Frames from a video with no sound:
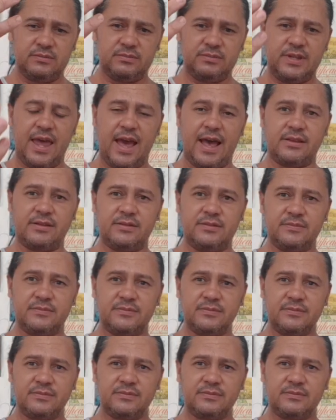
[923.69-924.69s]
that
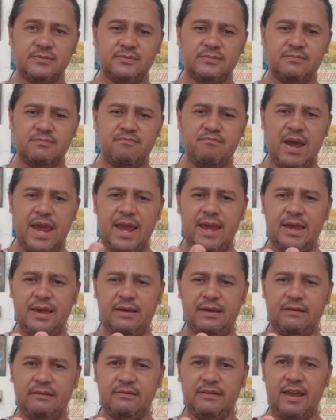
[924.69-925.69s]

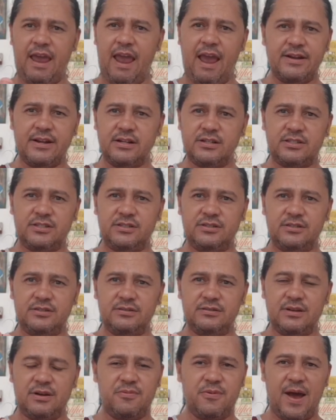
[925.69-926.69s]
make the energy
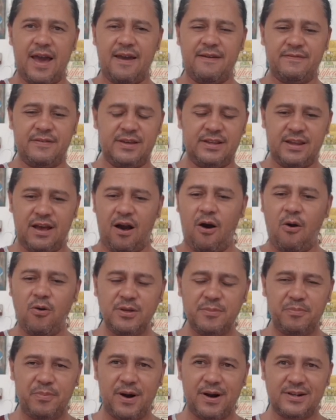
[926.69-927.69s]
arrive in all
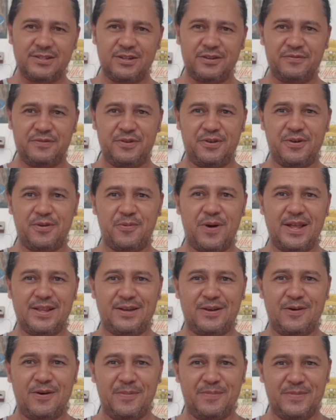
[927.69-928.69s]
the parts of your
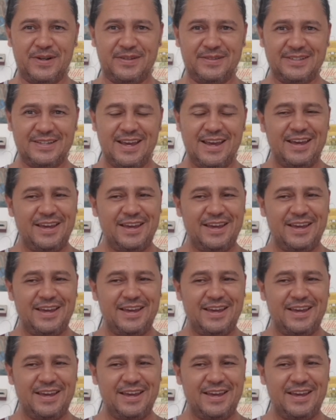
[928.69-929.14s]
quadcopter.